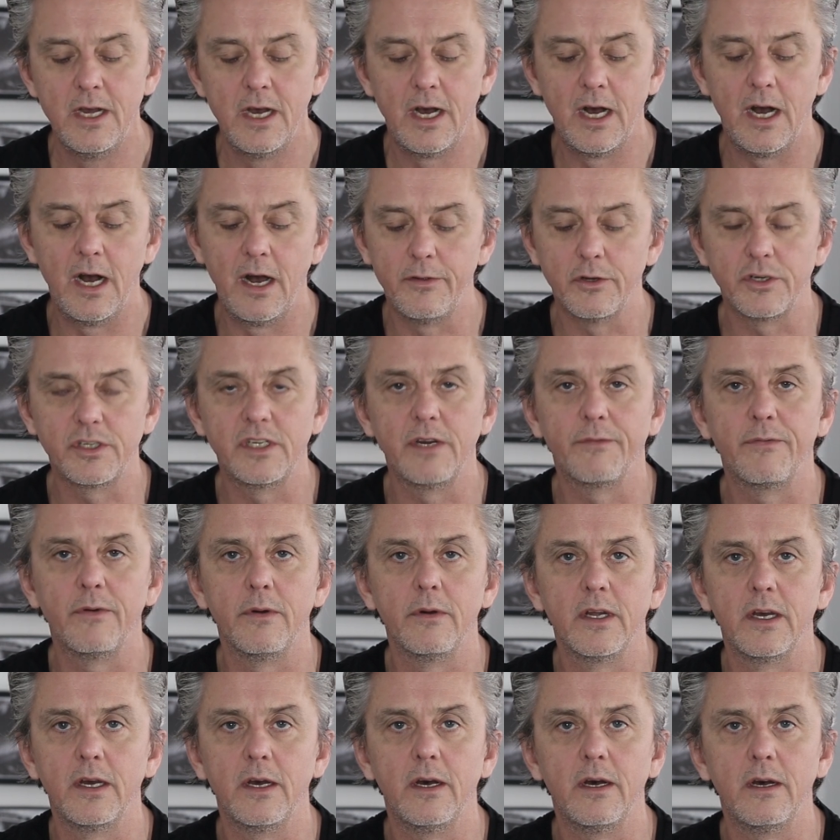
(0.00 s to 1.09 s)
There's
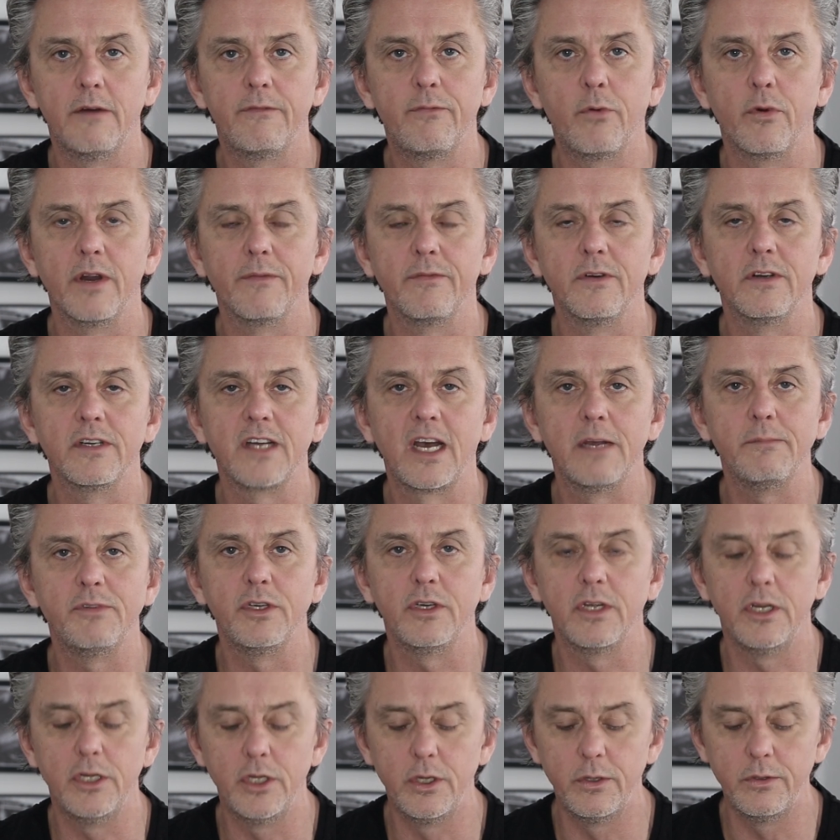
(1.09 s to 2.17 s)
4 different types
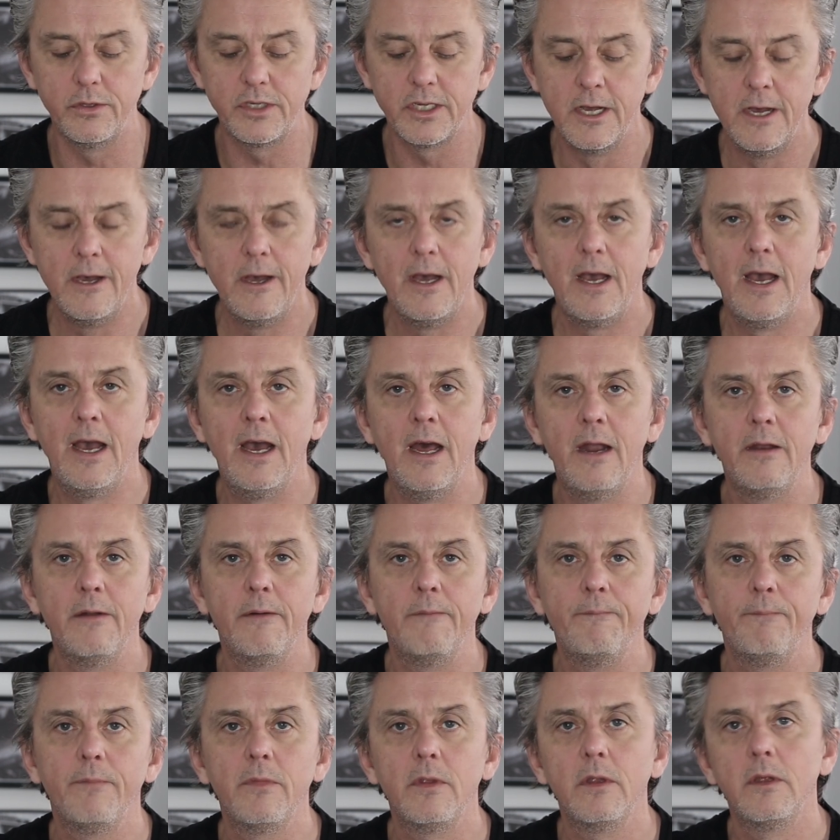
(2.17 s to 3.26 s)
you can use, and
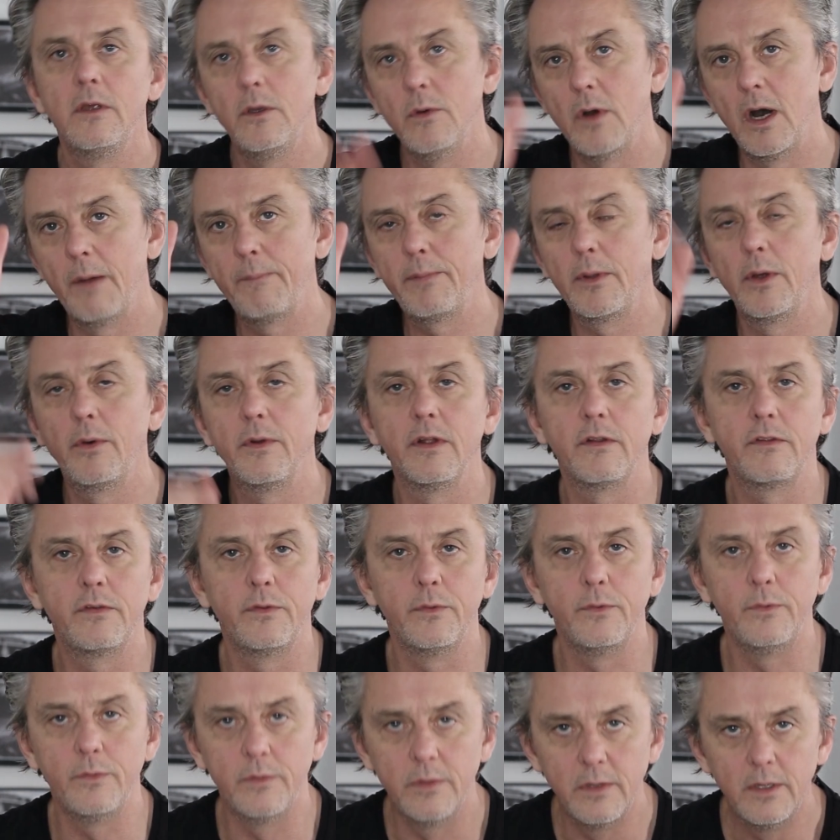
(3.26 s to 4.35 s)
you upload it
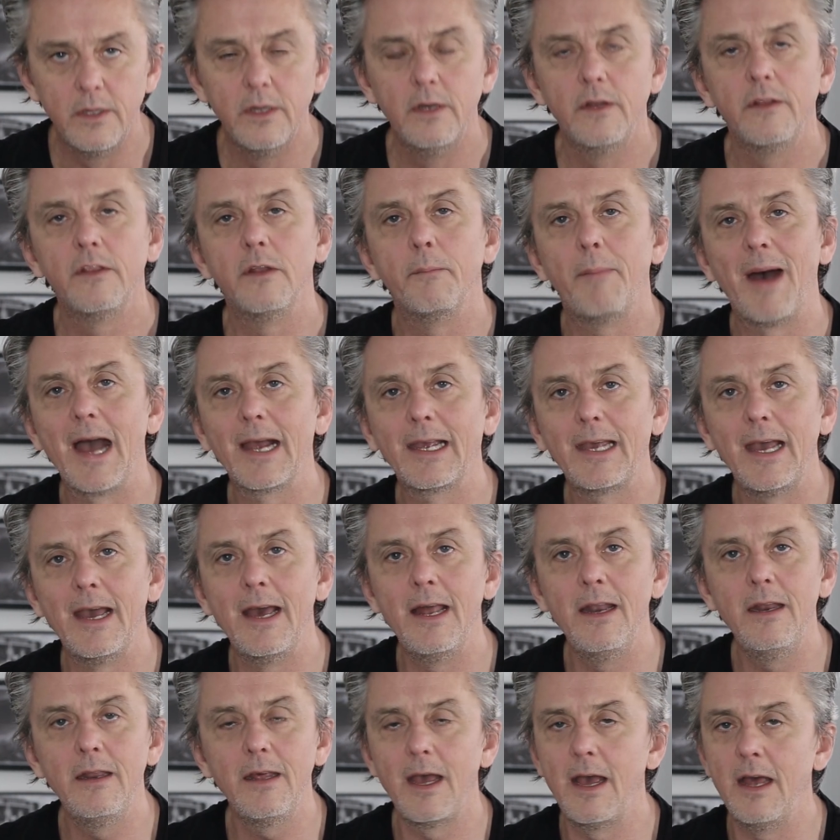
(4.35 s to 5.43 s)
to the back
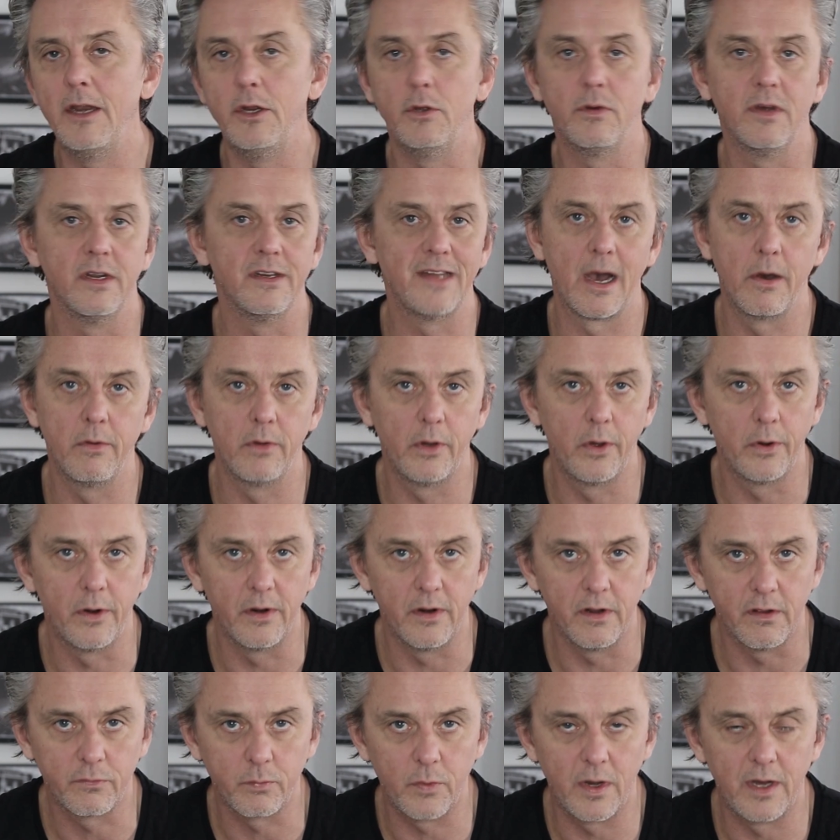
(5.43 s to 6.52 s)
end, and you can download
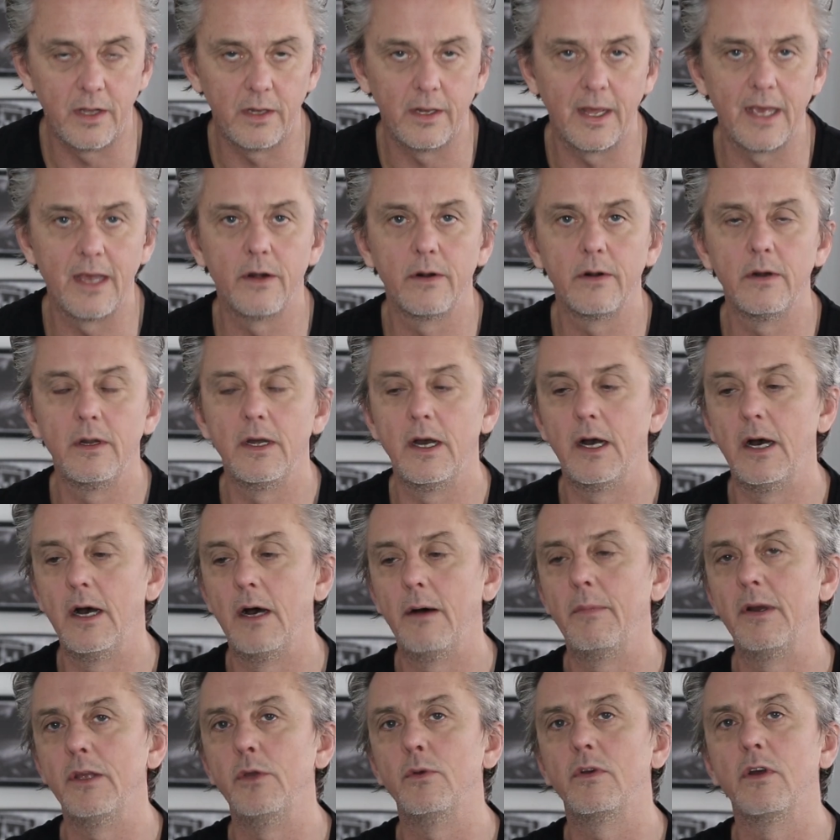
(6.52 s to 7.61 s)
it as well later,
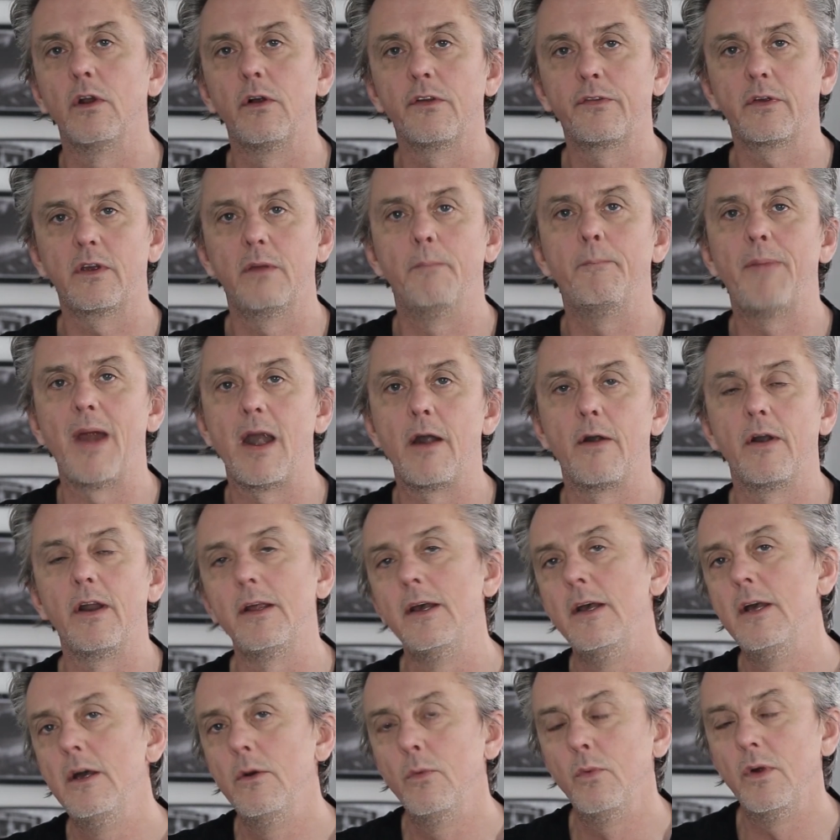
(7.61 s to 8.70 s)
but you can also compare it
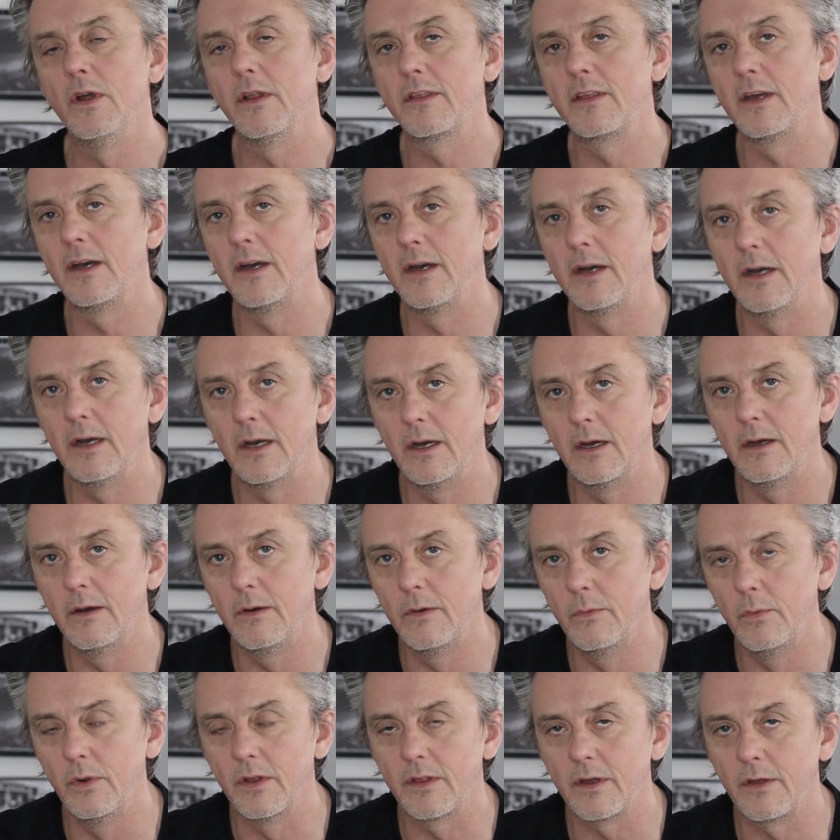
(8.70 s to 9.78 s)
with
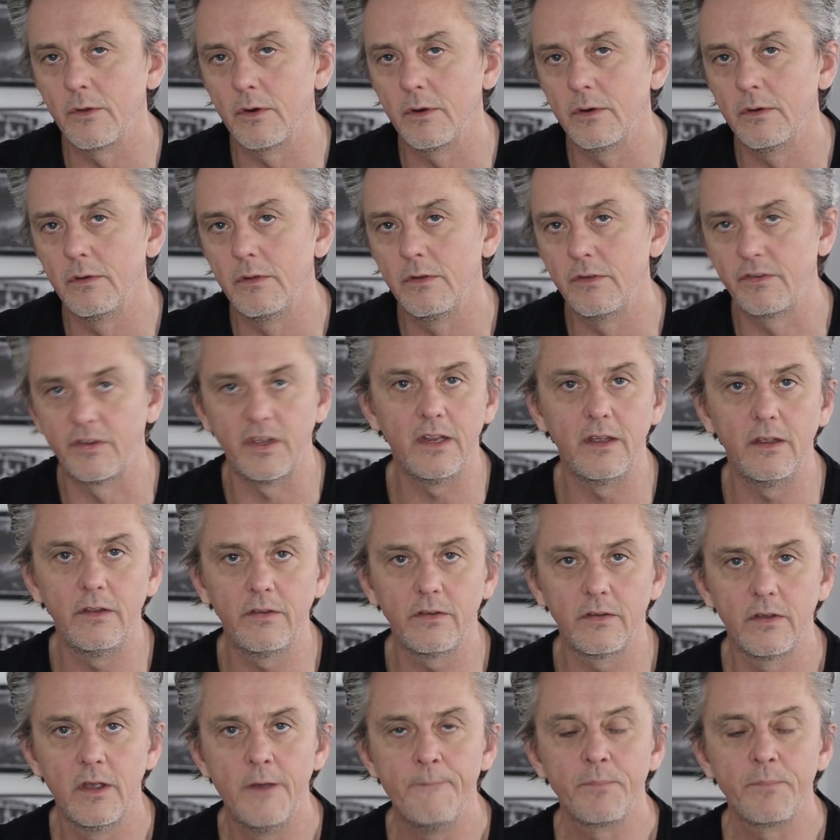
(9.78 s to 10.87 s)
other
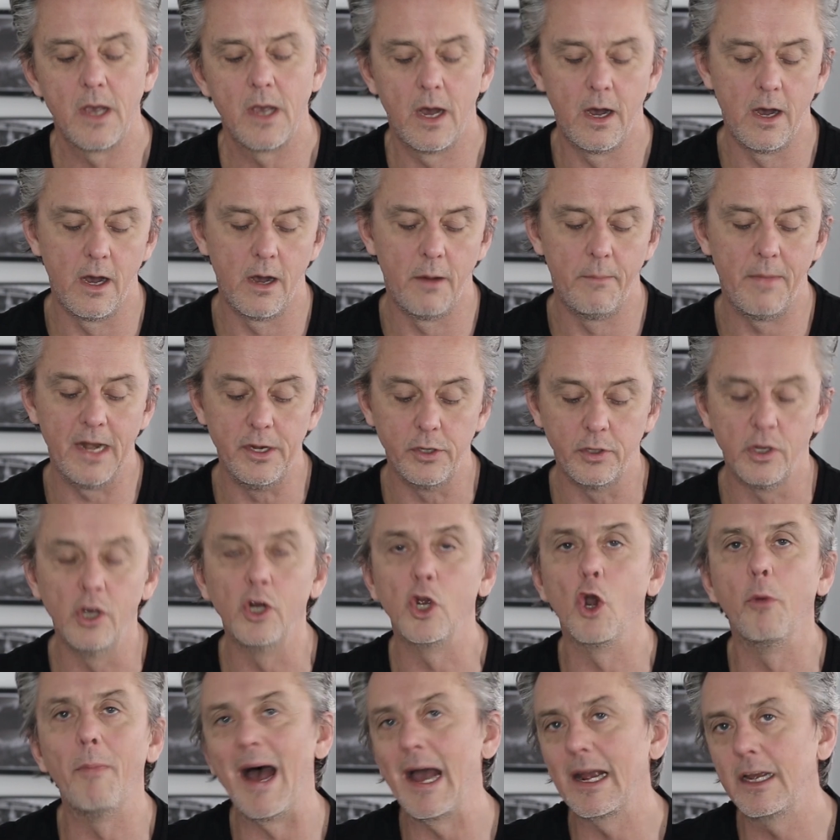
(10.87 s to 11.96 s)
cities, and you can
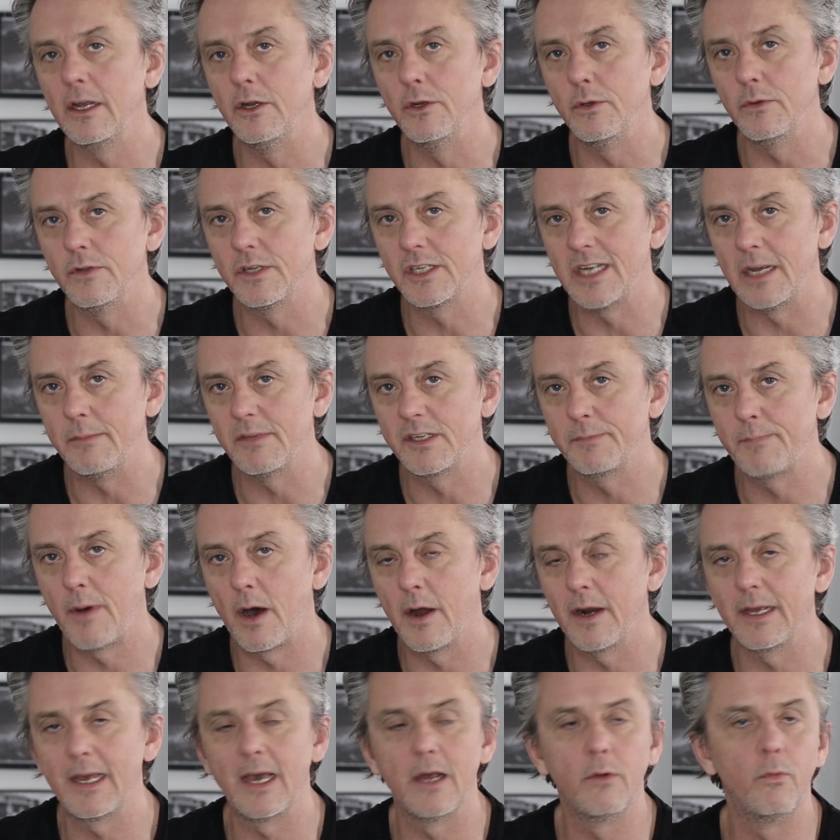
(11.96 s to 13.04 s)
go back and do the same
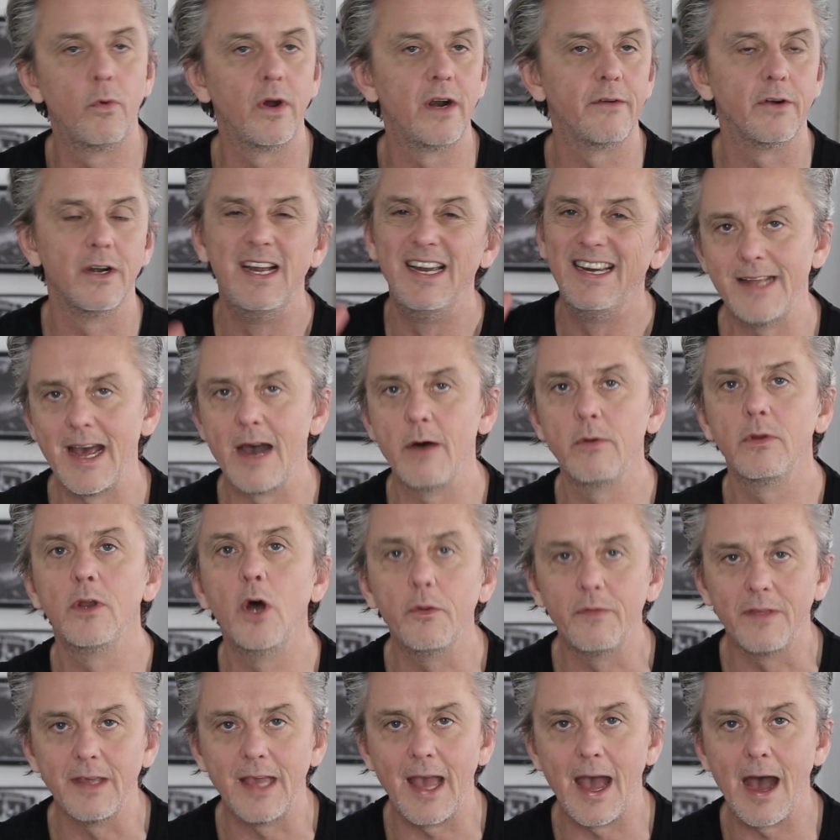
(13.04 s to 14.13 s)
spot again, whatever.
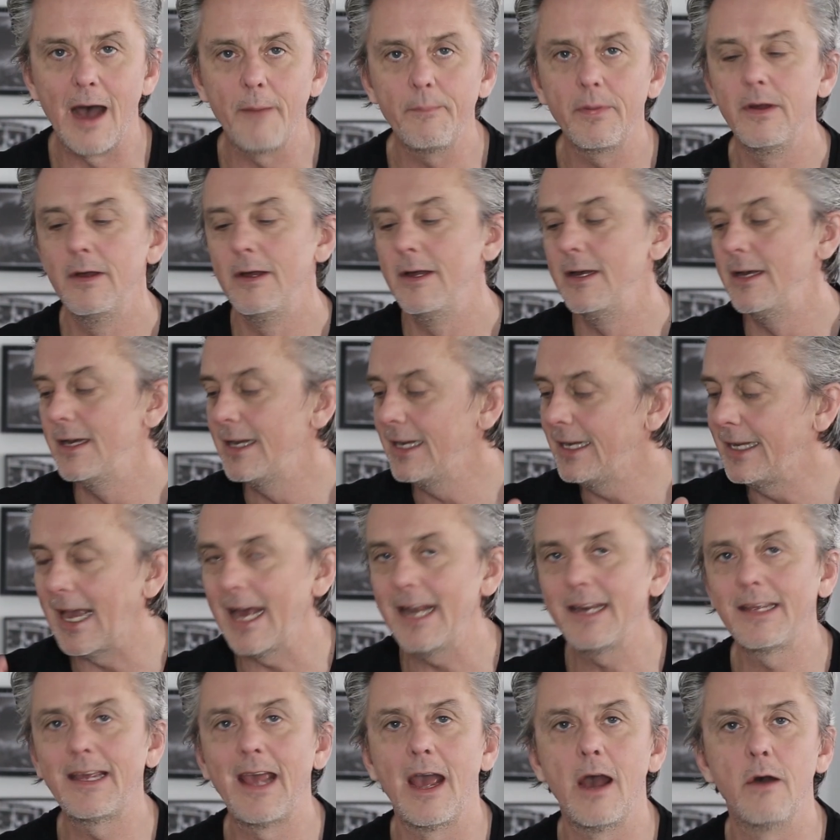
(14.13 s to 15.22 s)
Download the app,
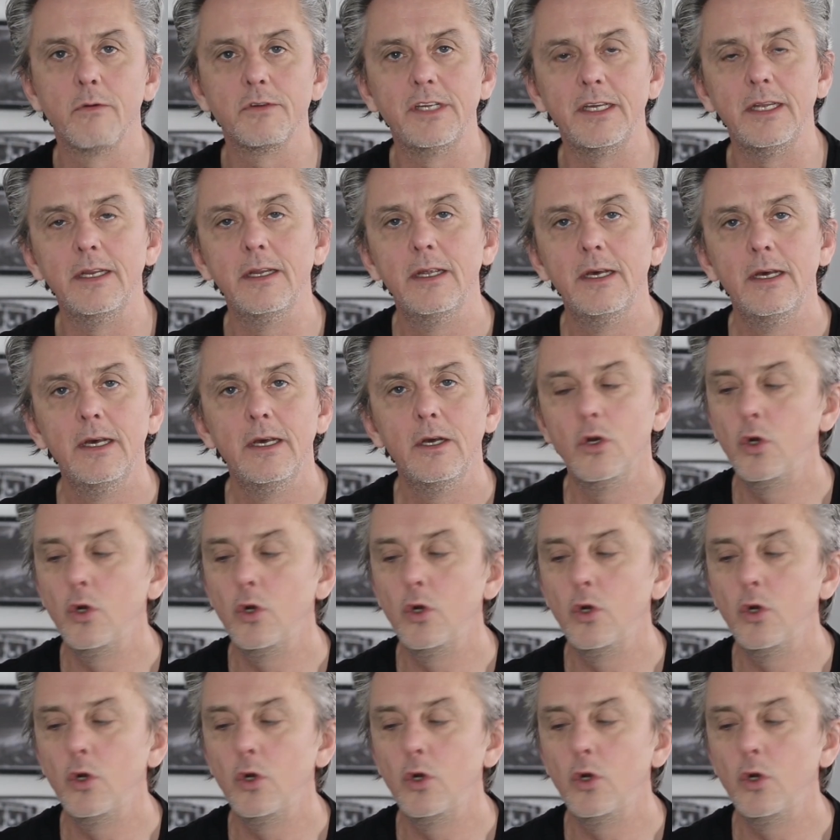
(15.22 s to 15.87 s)
get counting.